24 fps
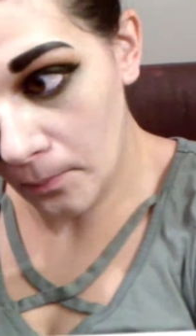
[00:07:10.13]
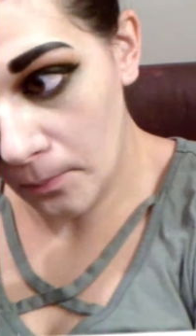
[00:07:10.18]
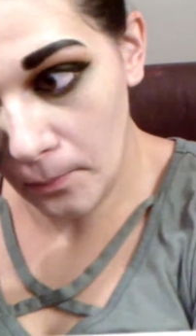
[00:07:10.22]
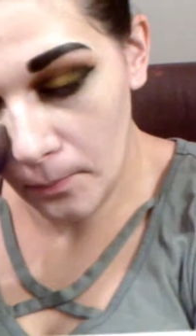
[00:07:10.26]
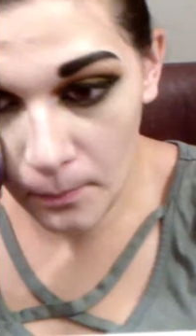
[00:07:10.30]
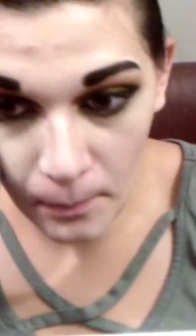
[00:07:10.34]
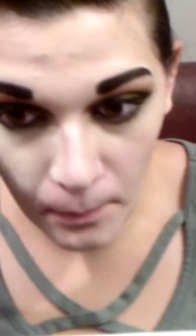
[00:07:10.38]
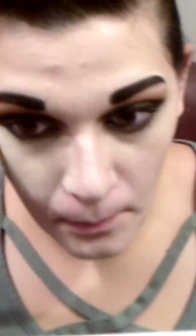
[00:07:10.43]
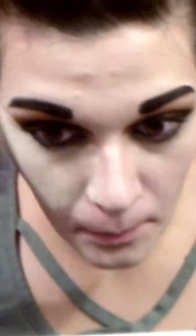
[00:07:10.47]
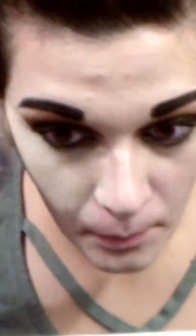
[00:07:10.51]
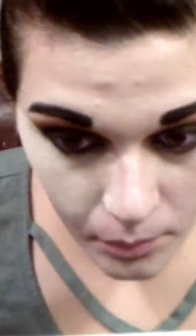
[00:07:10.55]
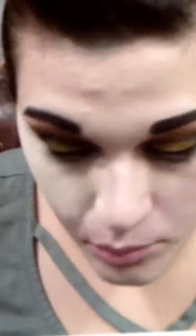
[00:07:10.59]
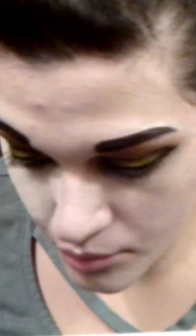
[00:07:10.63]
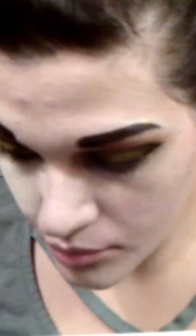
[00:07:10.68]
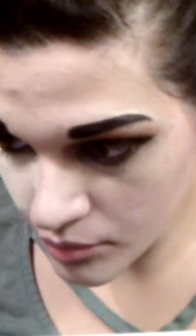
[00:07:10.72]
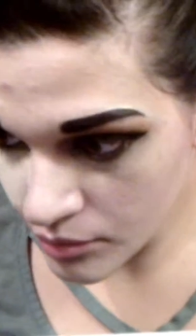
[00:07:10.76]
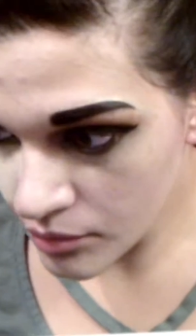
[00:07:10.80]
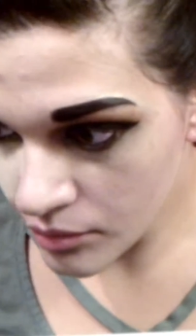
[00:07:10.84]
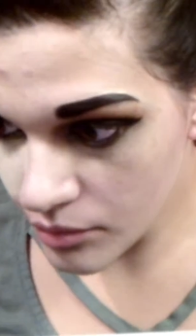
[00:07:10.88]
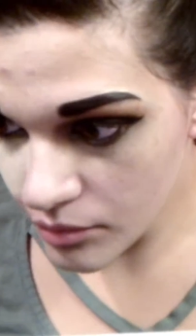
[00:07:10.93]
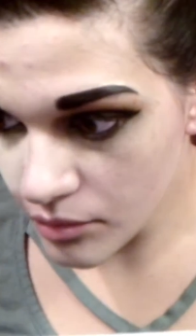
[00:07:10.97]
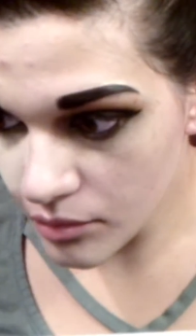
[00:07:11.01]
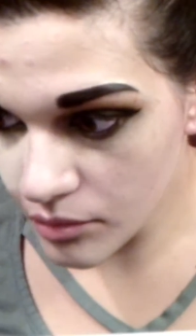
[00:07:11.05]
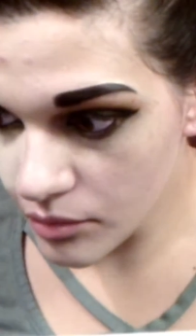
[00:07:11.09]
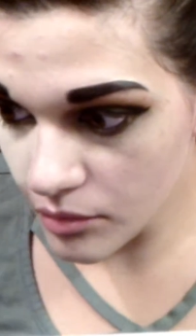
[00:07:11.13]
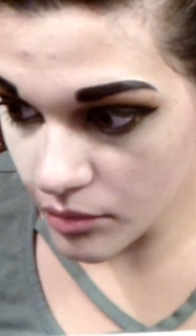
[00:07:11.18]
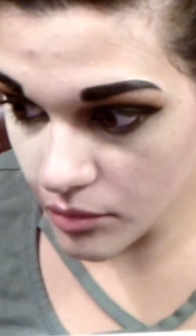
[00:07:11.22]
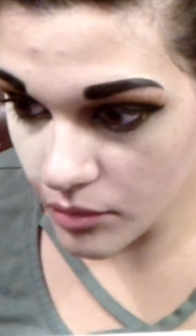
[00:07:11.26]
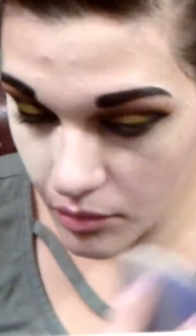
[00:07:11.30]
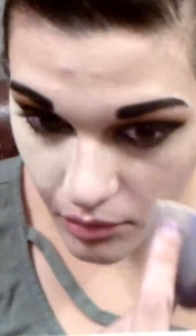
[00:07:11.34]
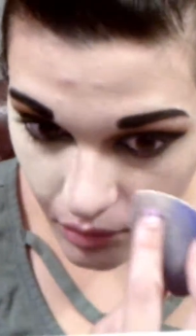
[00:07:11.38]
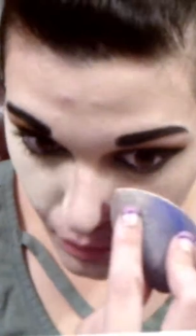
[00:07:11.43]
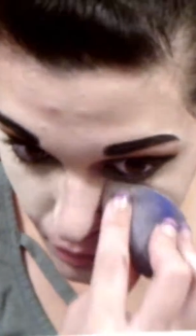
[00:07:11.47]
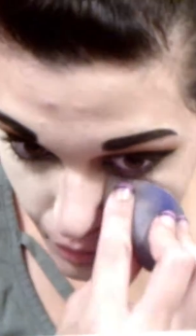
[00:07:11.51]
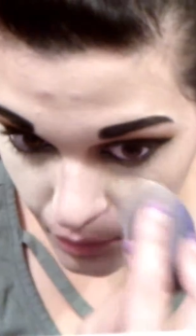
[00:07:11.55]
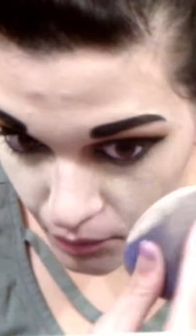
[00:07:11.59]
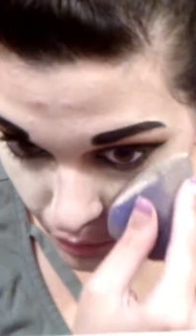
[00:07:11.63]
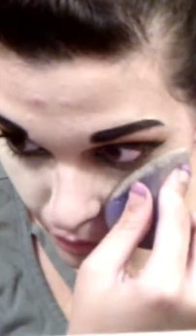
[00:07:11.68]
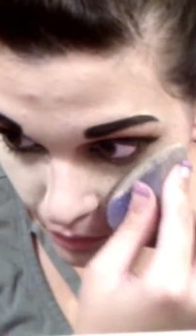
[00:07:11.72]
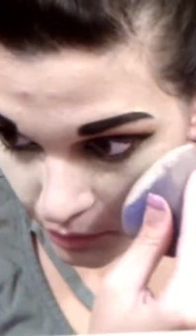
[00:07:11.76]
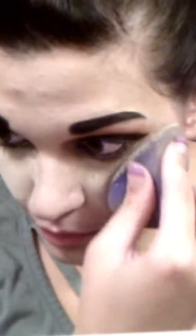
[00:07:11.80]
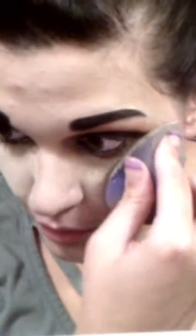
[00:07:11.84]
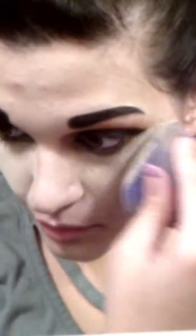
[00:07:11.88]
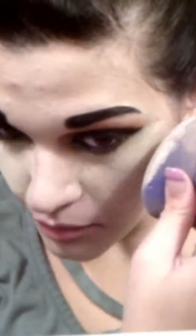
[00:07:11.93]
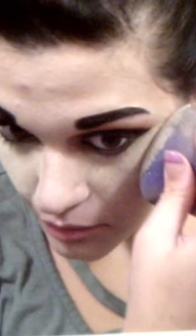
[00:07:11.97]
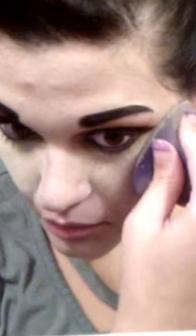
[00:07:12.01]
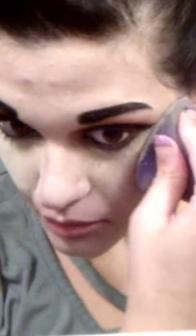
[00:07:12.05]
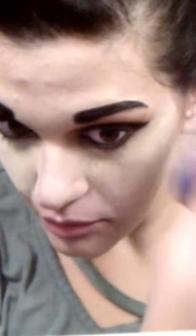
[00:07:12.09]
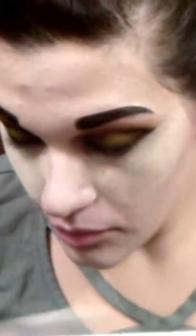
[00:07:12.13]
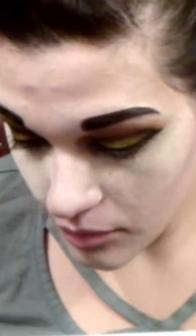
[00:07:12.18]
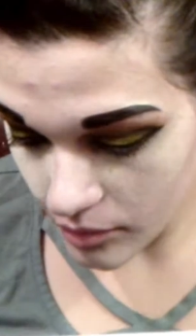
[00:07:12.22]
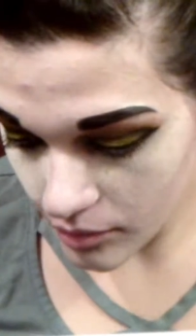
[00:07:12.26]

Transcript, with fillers: setting powder, and it's by CoverGirl.